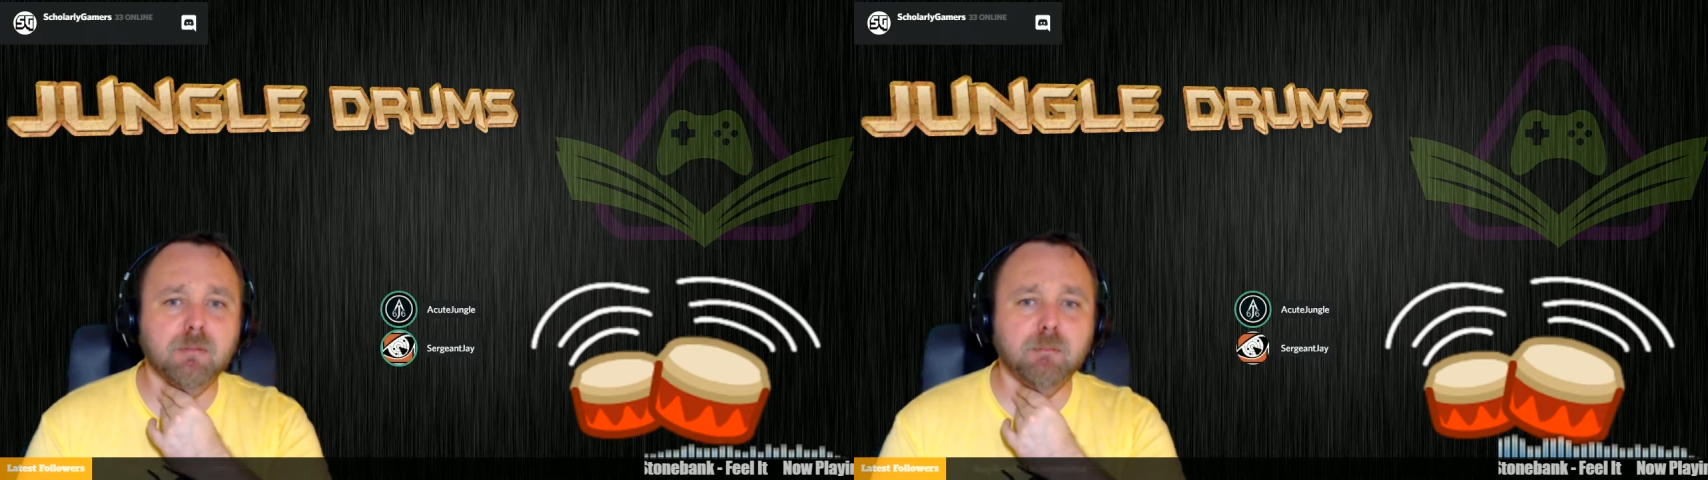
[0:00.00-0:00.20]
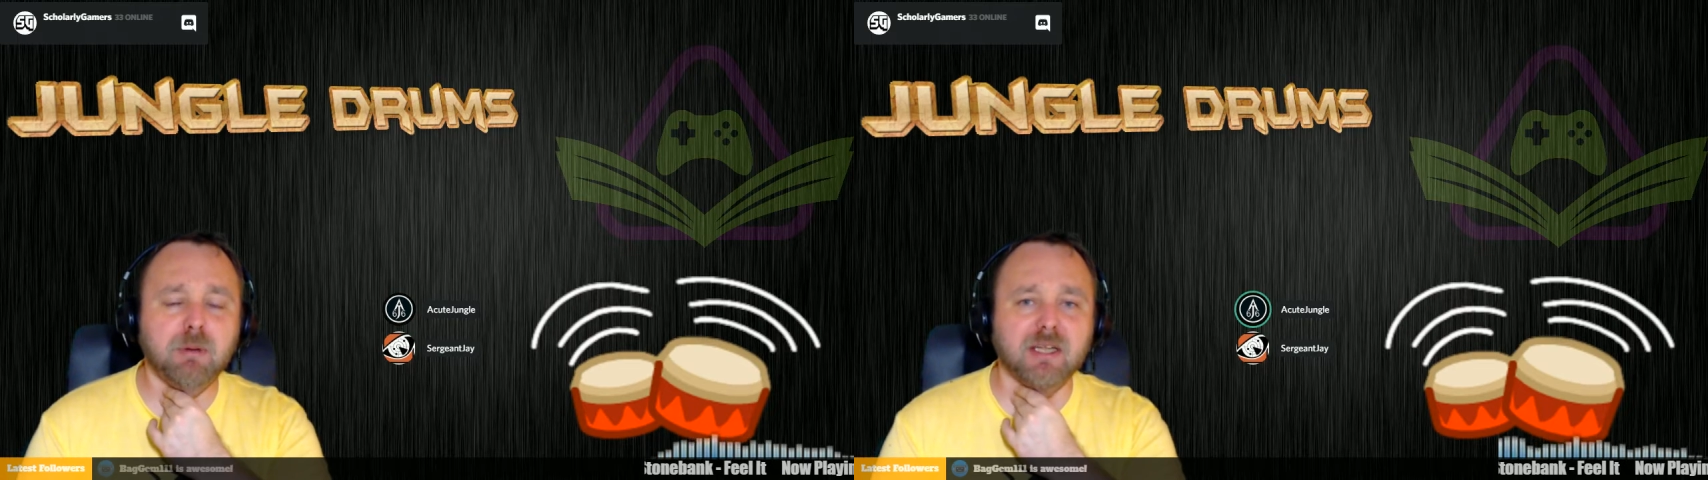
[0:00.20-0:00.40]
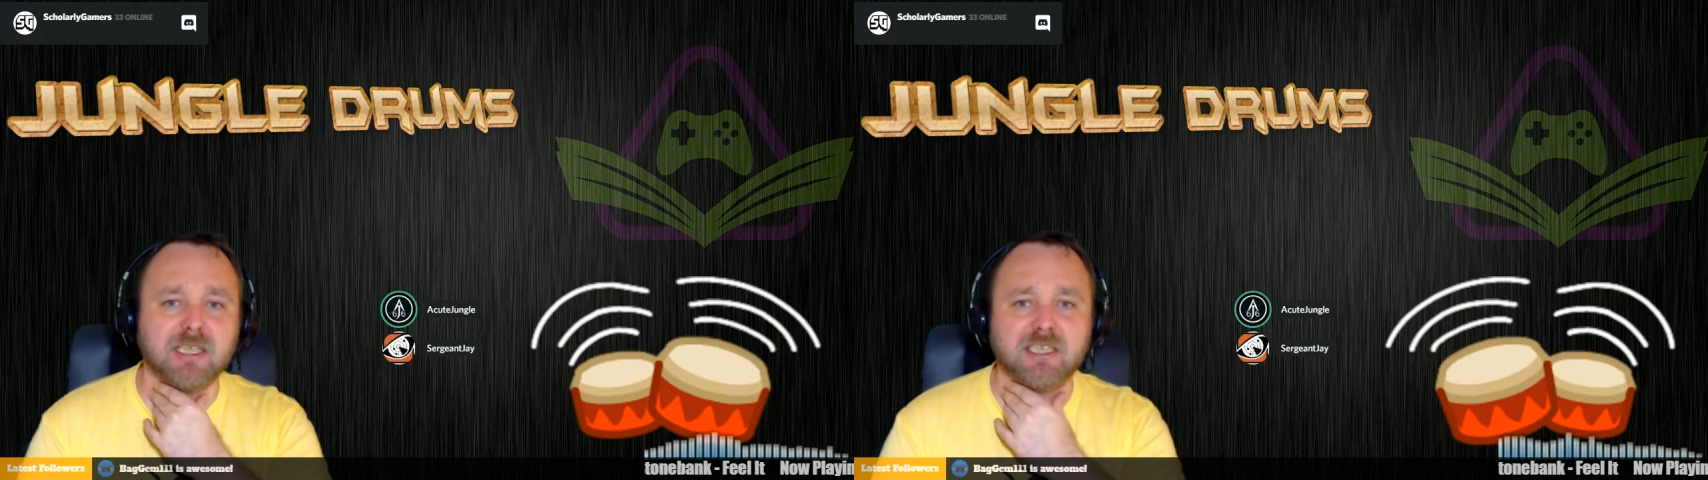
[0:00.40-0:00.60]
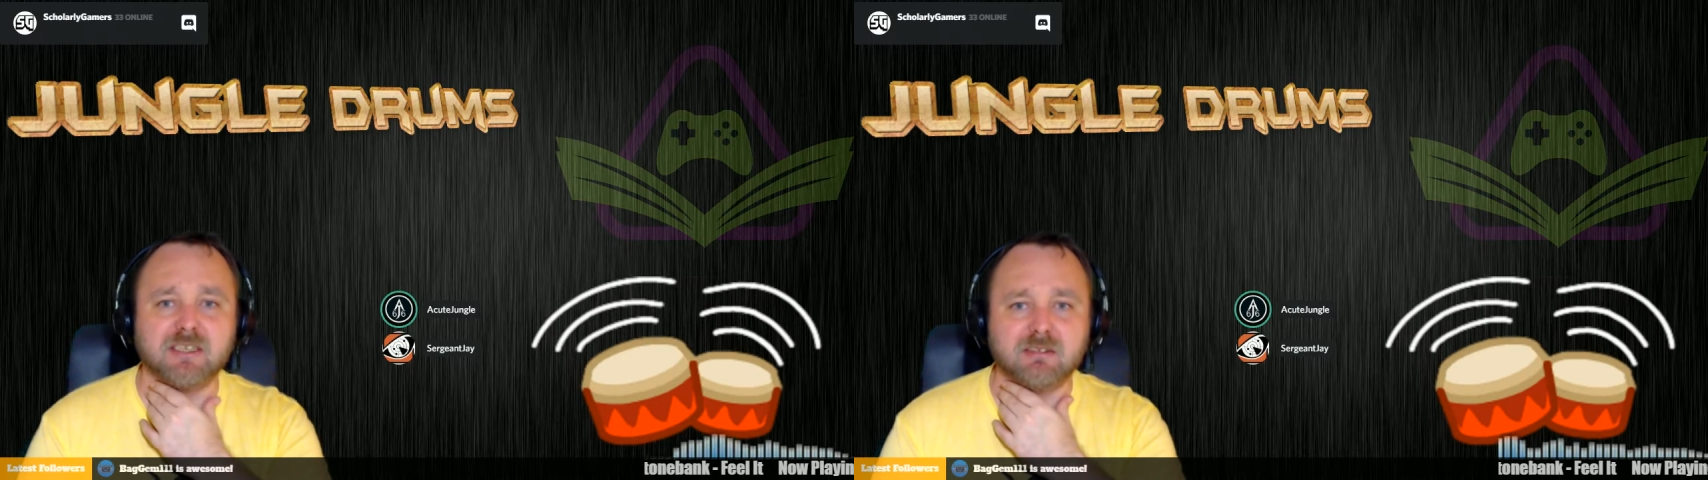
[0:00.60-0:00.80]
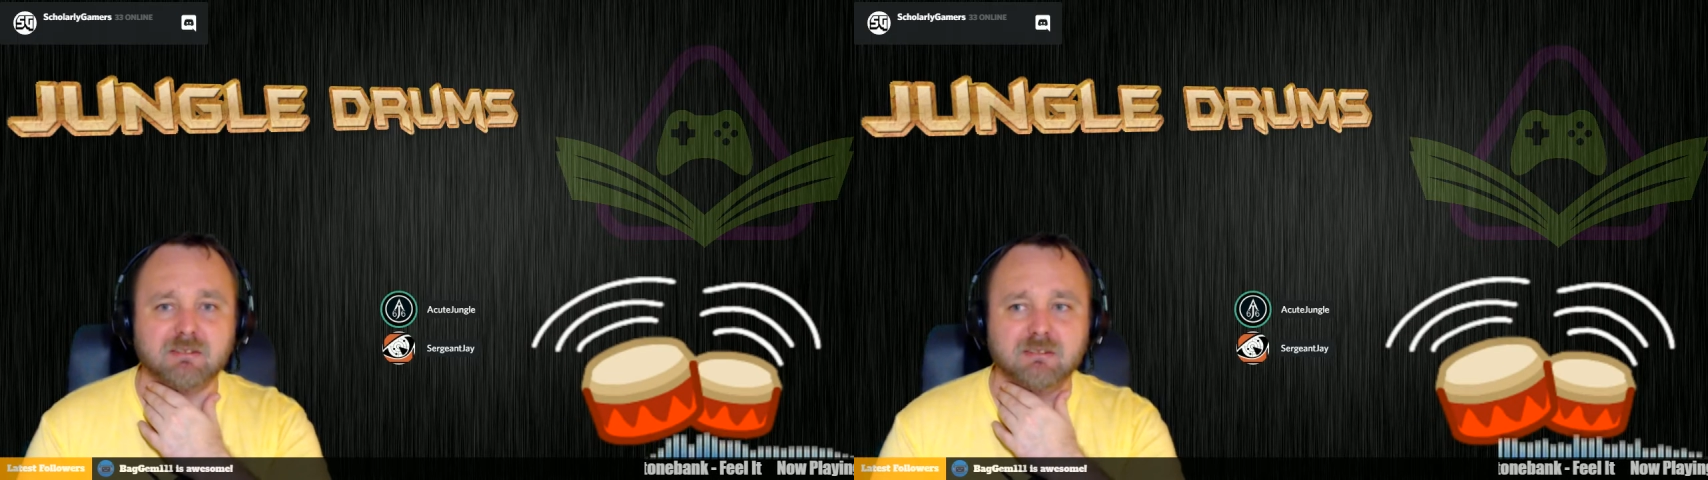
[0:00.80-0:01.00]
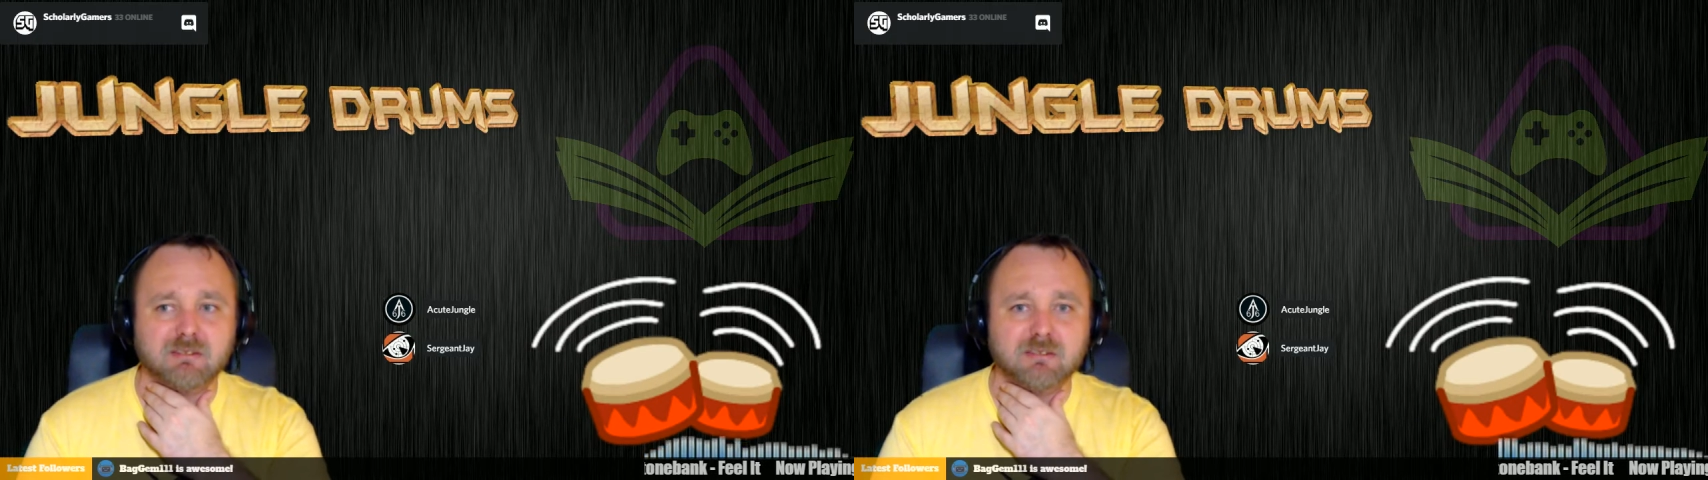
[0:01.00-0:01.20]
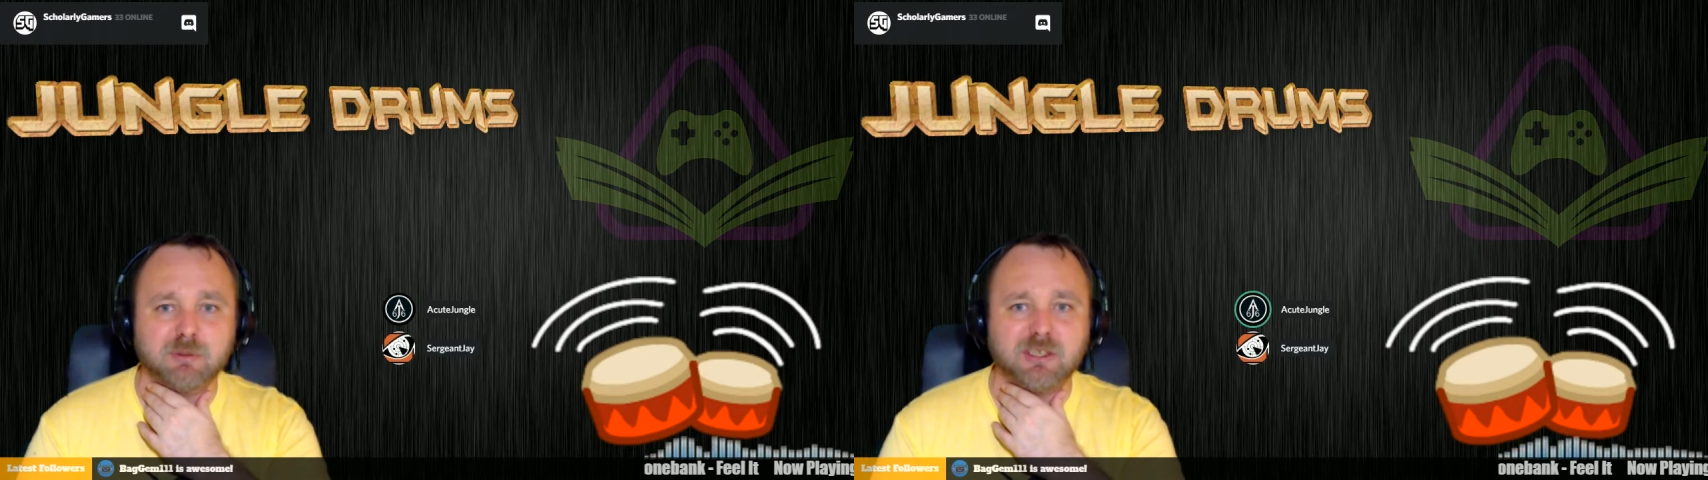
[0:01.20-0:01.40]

But at least with the